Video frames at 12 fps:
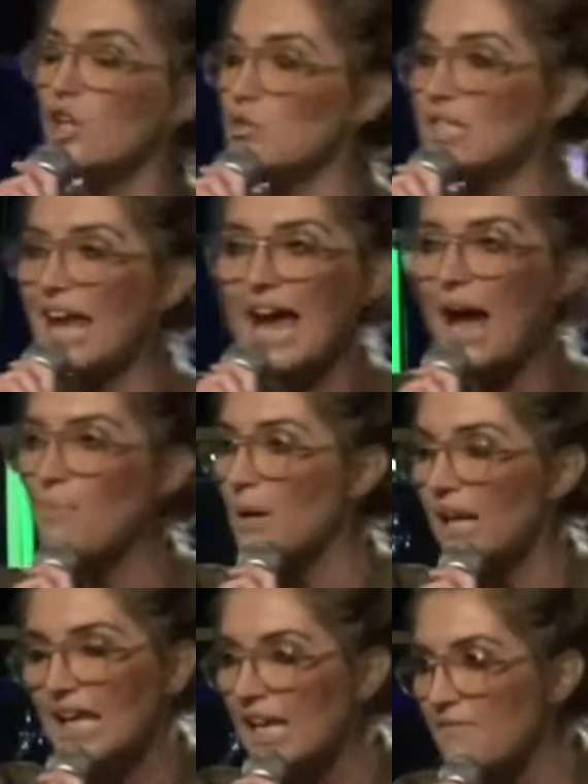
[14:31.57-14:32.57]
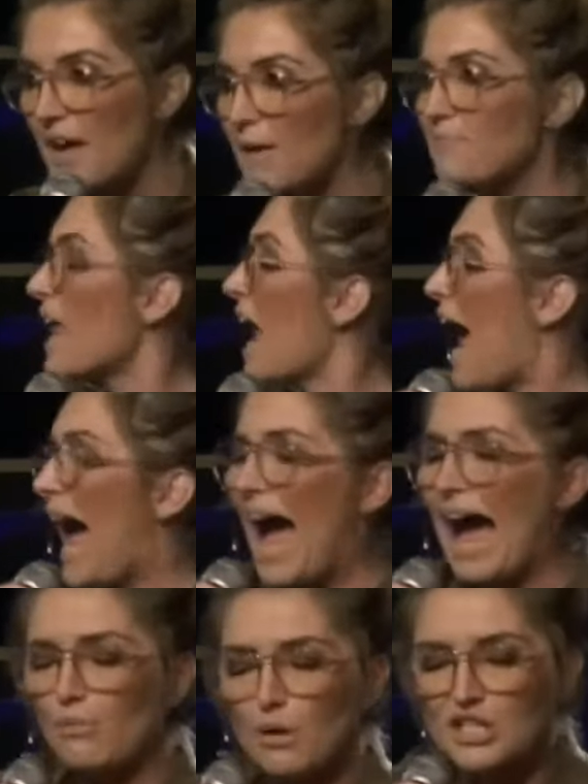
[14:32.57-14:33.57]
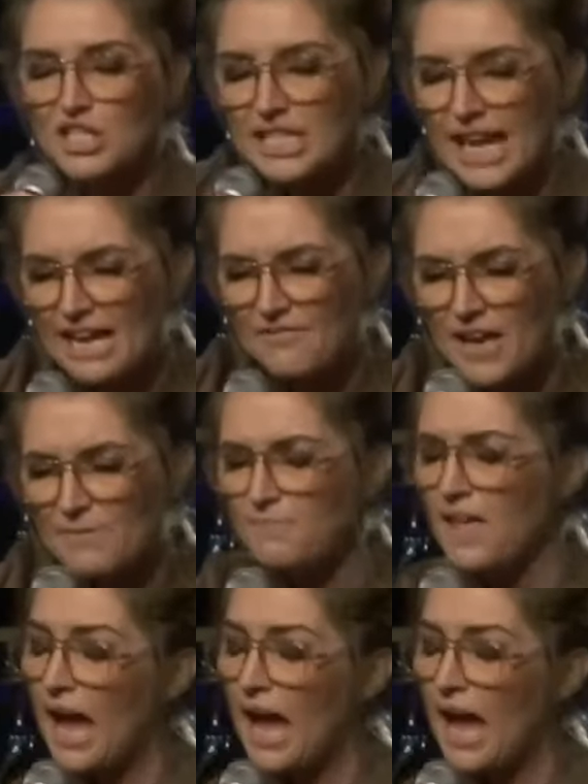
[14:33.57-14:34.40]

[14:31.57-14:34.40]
You say, I believe it, I receive it,